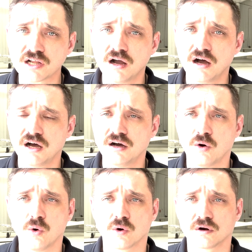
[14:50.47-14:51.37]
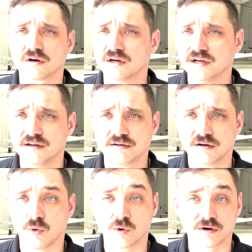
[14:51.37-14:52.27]

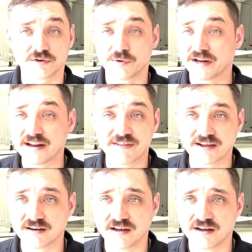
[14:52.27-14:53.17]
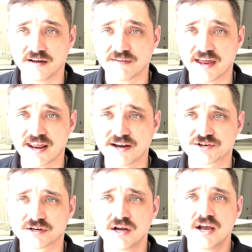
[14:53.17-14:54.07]
or doing anything of that nature.